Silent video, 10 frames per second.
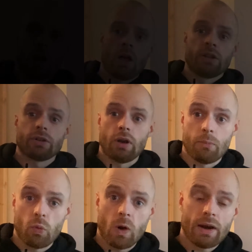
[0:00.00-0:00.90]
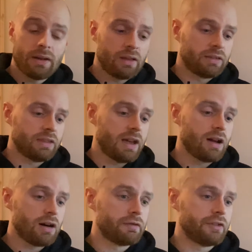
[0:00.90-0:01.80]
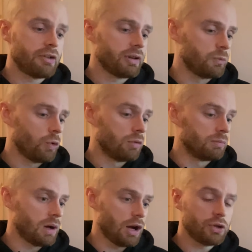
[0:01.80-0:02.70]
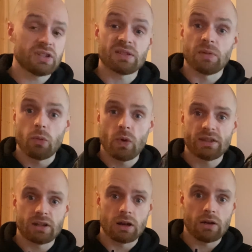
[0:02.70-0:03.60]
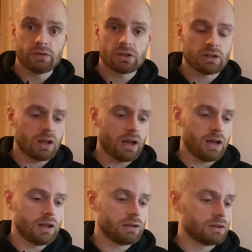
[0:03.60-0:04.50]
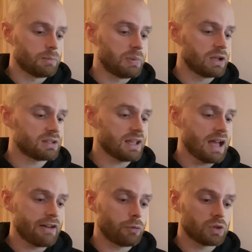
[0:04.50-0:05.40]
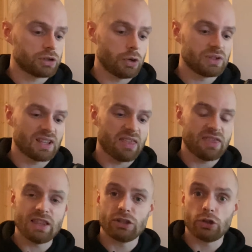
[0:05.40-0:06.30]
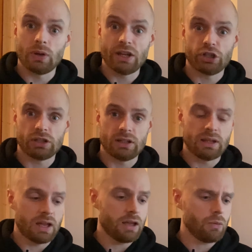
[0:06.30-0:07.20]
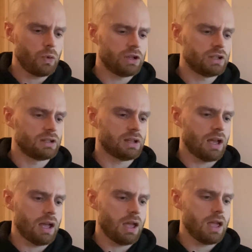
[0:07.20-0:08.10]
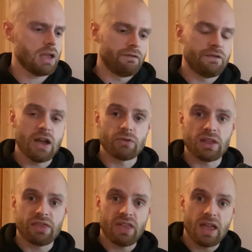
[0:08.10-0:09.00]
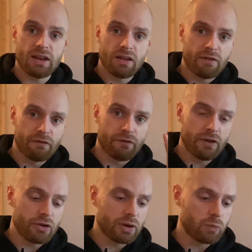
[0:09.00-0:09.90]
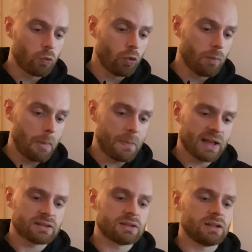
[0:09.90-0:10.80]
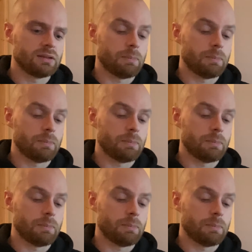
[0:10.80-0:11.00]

So number 1, they are very warm. I use these in my winter gloves, and because they have what's known as Thinsulation in there, which is a very thin, very warm patented